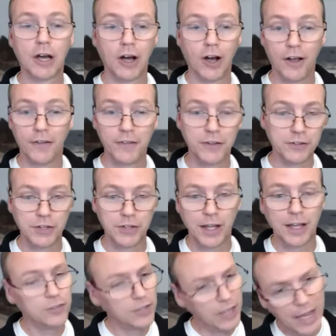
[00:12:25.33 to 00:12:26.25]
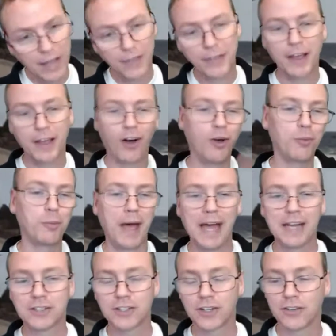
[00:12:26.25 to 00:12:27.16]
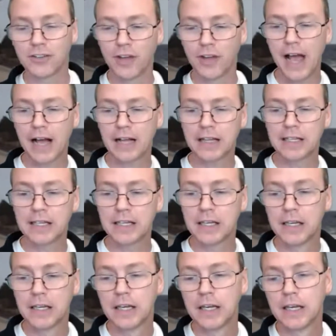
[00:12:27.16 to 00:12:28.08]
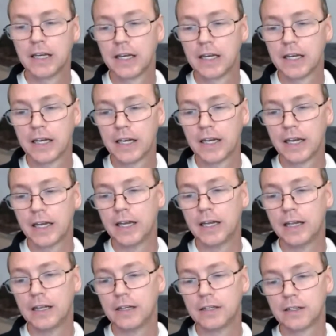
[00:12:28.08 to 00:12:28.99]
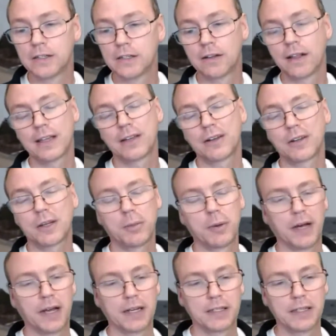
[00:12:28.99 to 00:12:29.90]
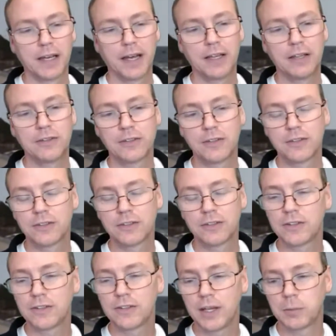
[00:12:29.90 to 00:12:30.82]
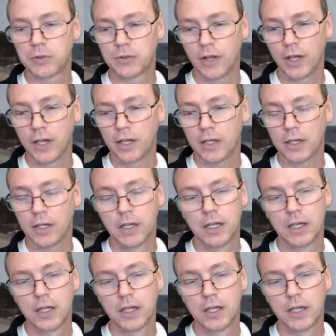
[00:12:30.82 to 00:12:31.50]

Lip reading: on the suns and how they all match exactly. And you're like, come on, guys, it's the same sun,